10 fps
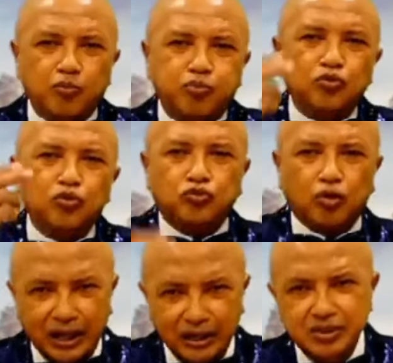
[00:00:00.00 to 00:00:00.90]
and
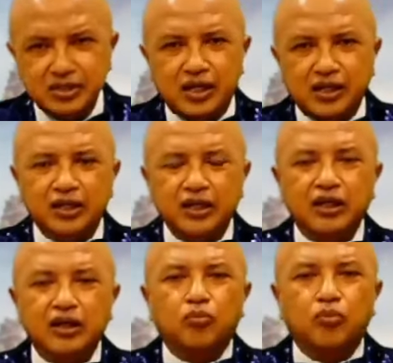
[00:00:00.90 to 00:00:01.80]
it's in the
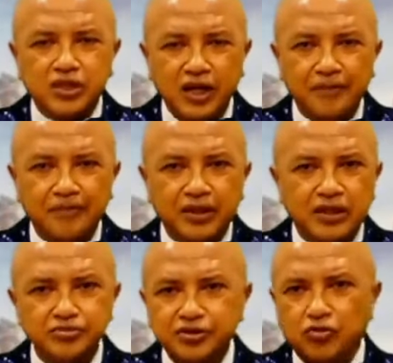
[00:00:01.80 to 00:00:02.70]
Torah that
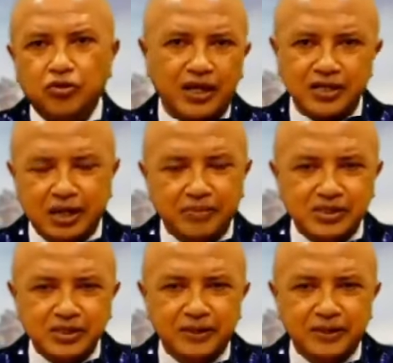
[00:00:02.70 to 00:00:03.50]
Moses is.